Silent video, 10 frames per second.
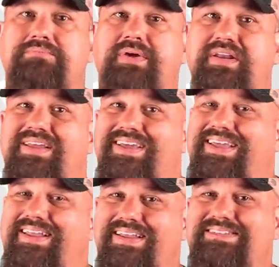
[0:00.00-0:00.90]
but
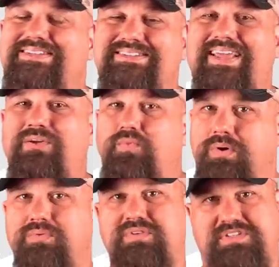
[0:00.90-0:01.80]
it isn't a
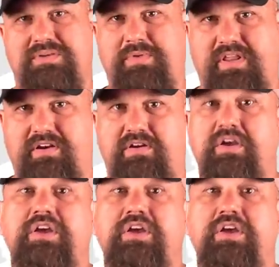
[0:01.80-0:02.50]
wound simulator.